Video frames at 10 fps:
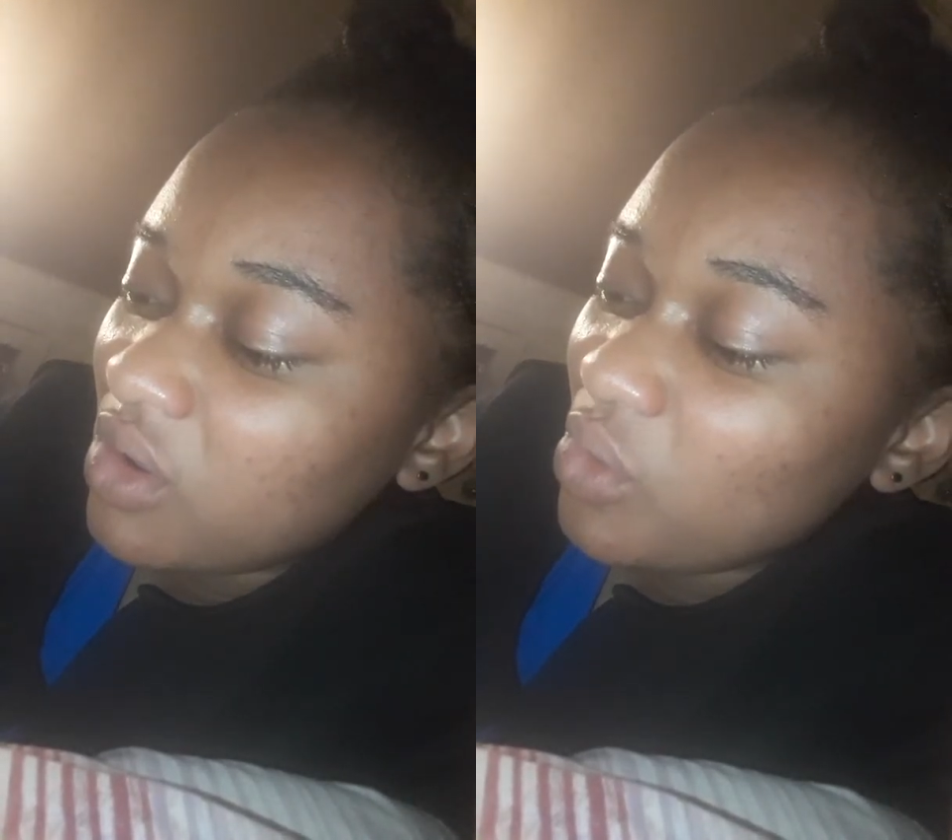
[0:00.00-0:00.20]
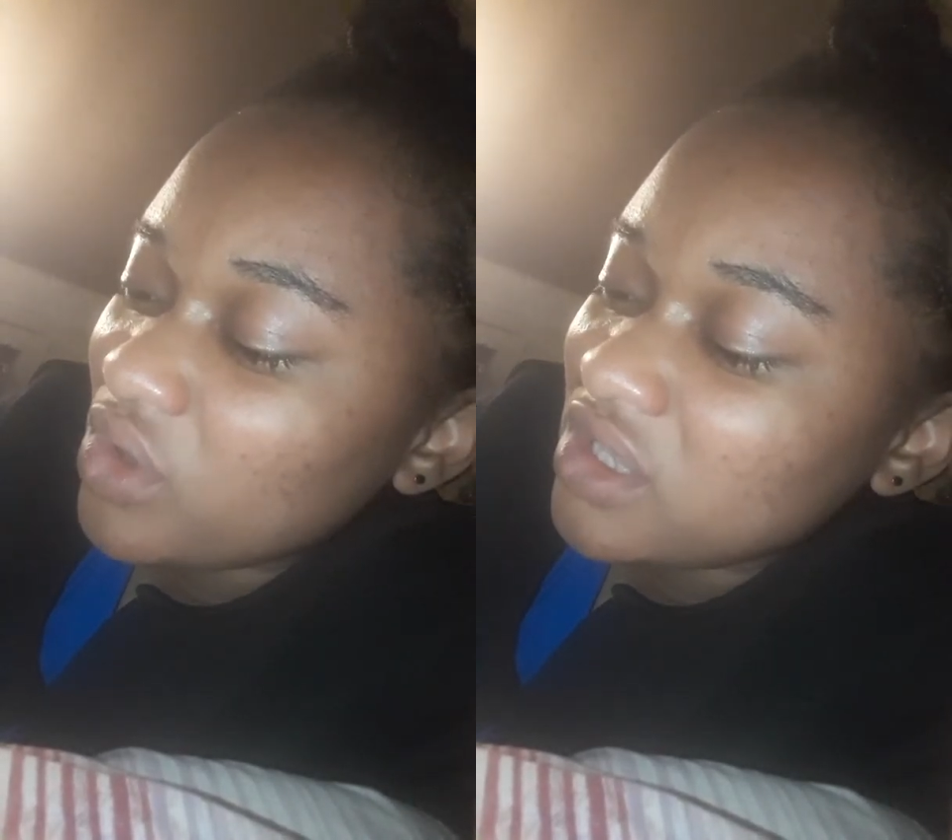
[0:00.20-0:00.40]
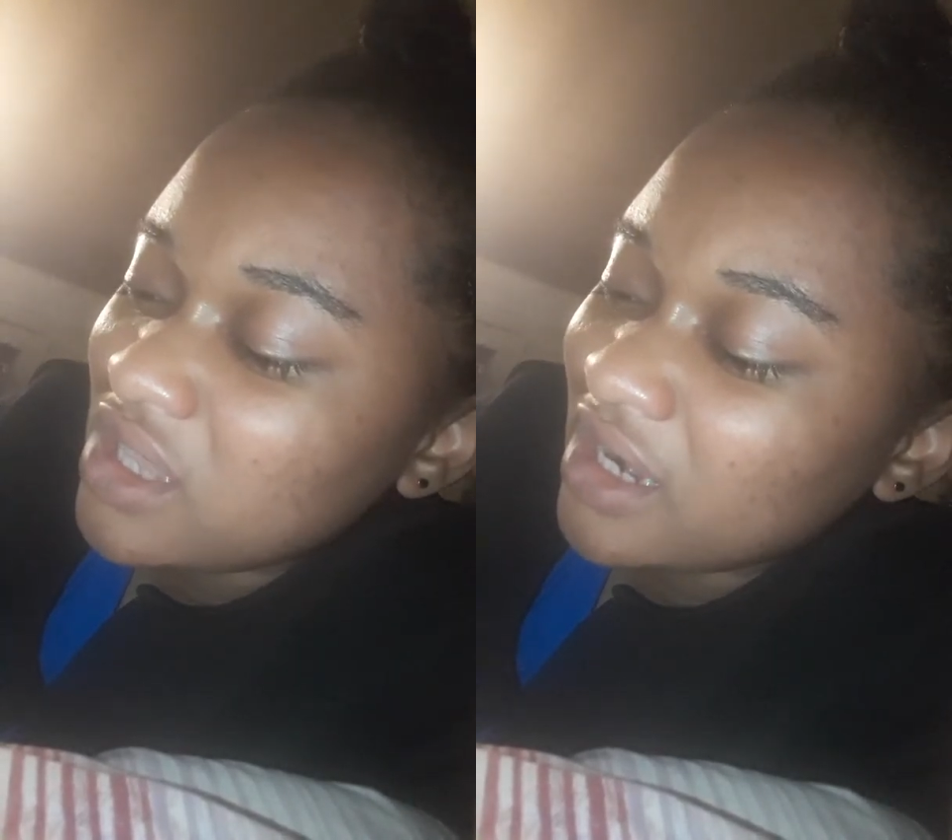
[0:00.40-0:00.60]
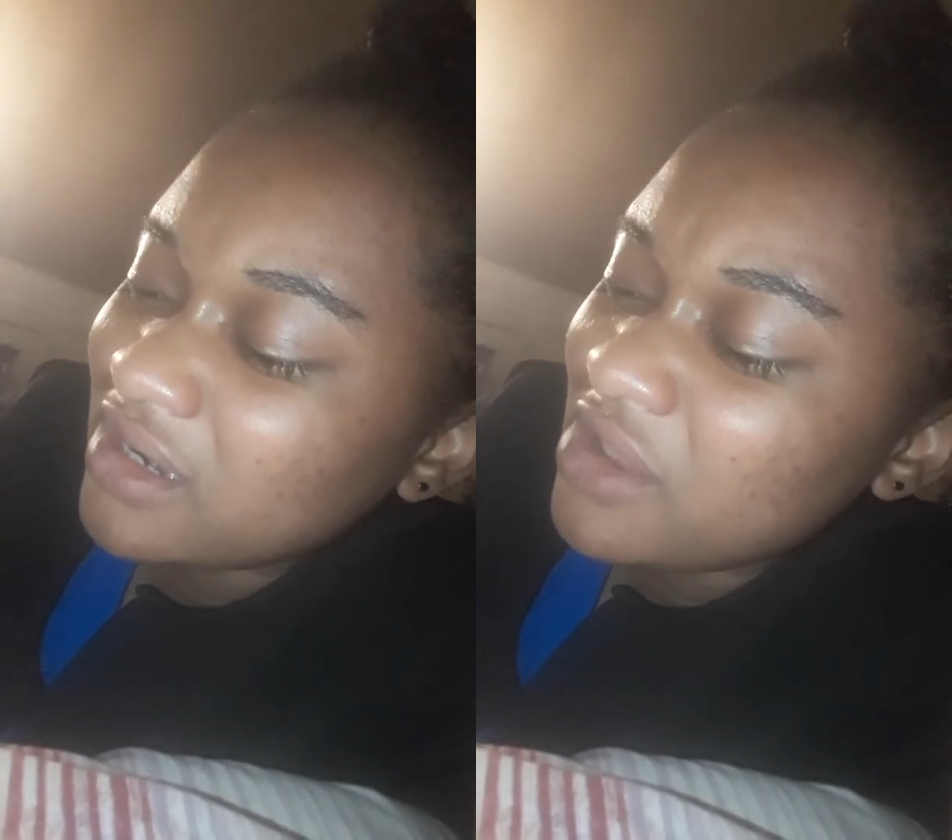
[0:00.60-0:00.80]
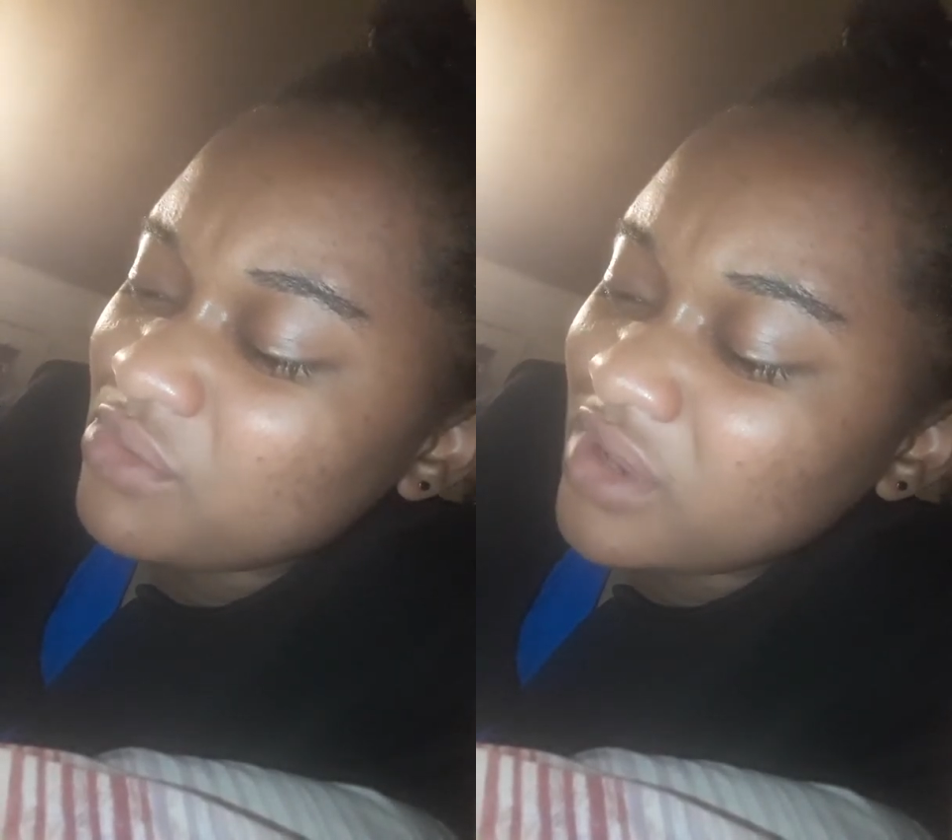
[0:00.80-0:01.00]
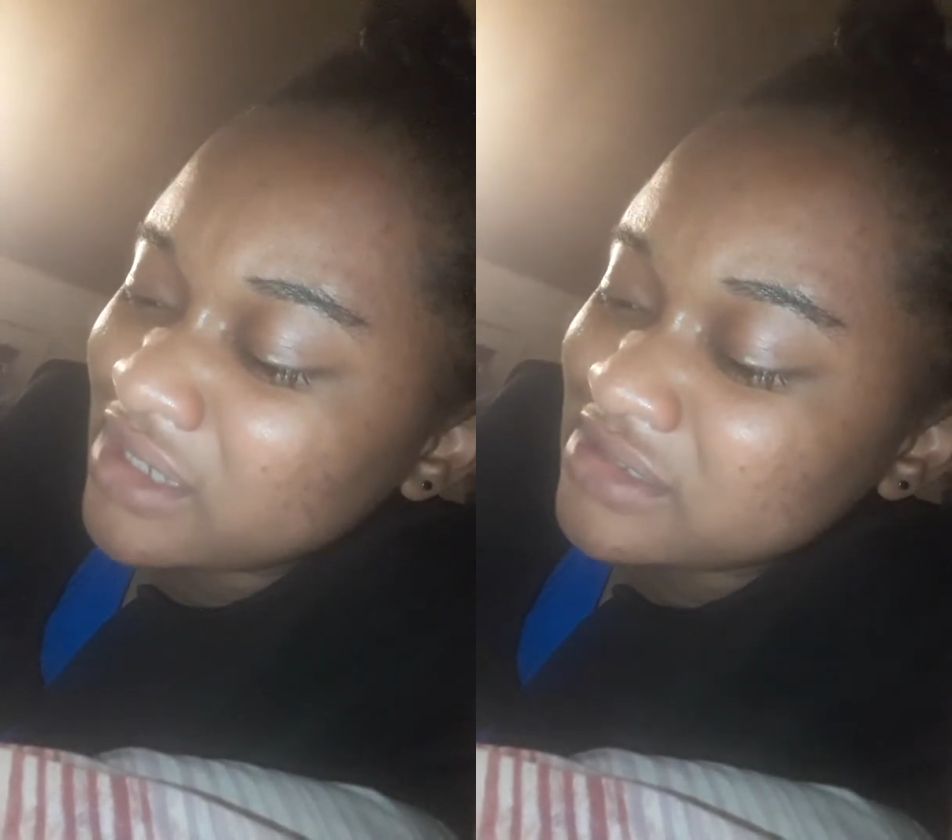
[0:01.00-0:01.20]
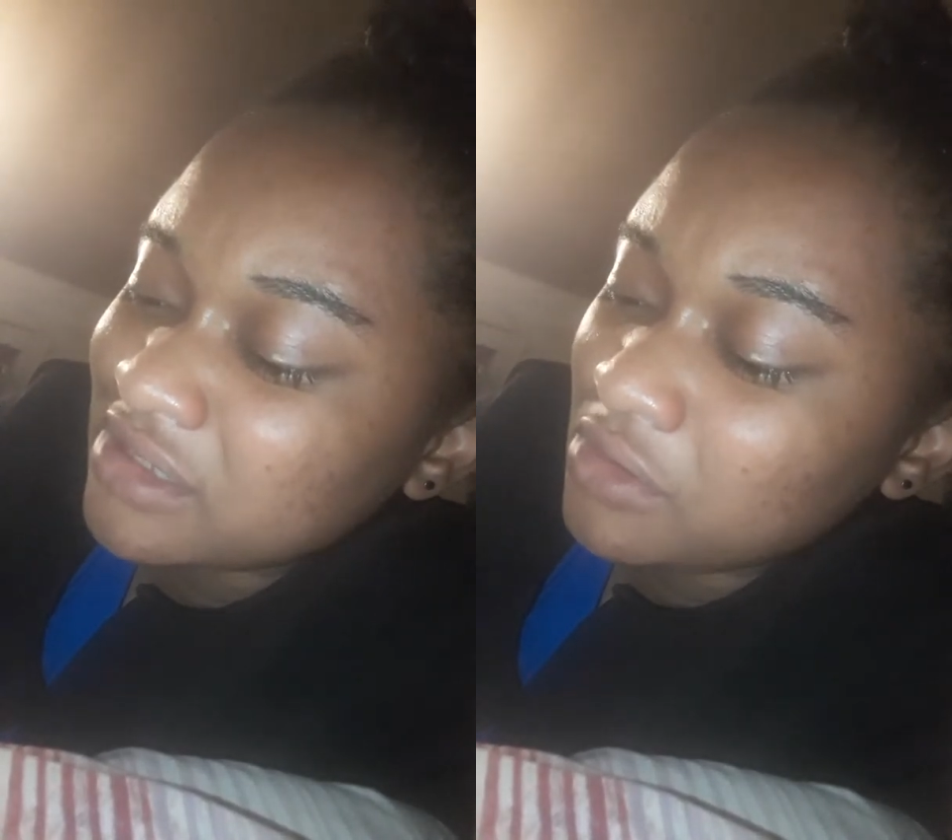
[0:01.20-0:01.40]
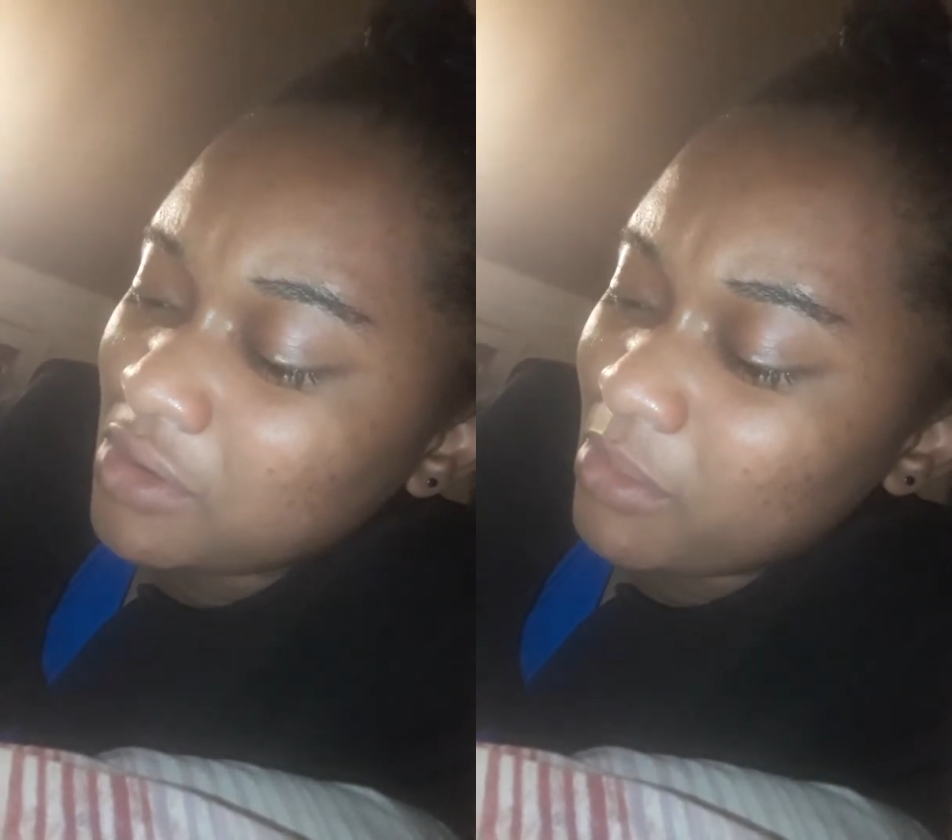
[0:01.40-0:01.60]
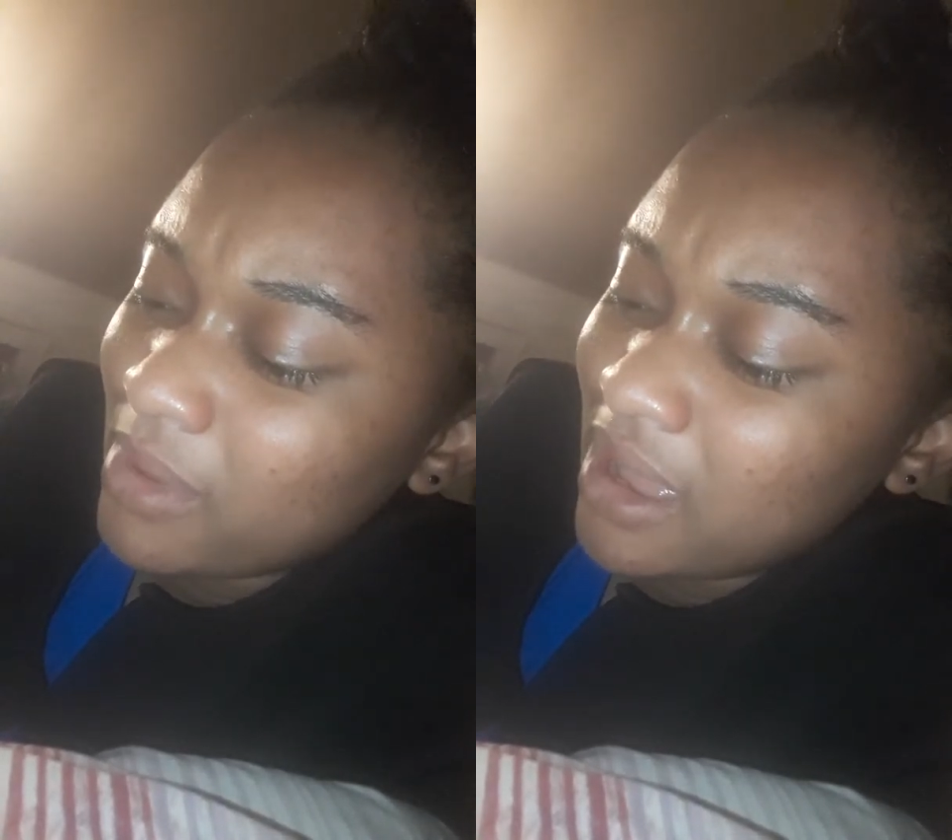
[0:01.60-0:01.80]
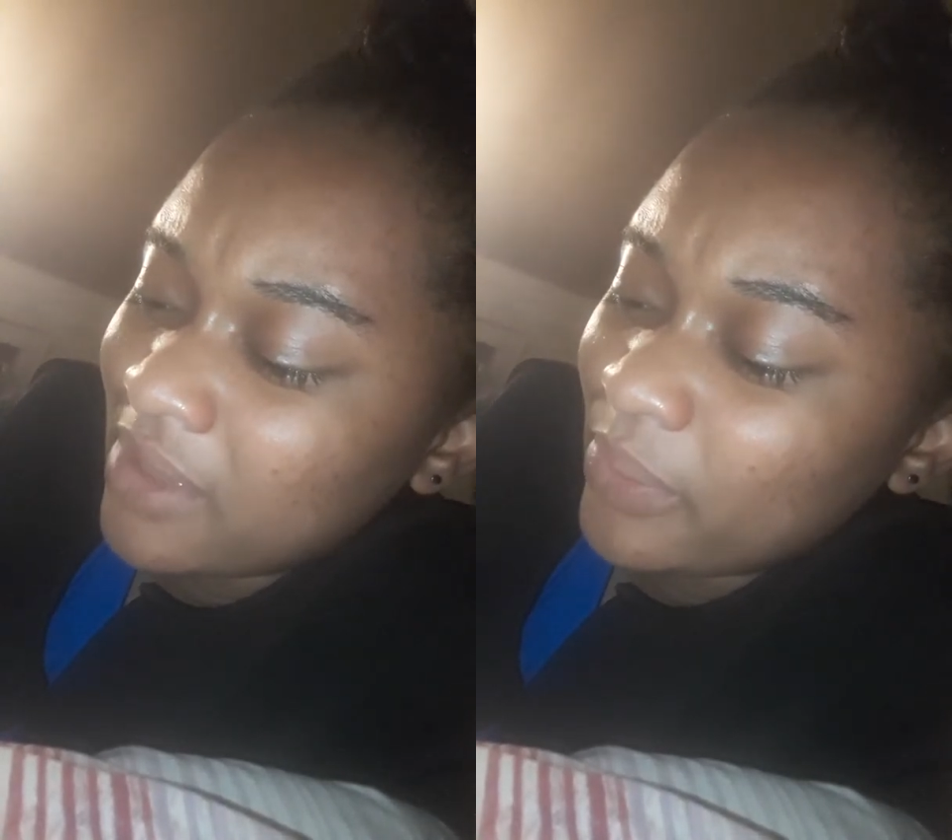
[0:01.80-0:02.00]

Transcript: We yet a we are seeing your ma.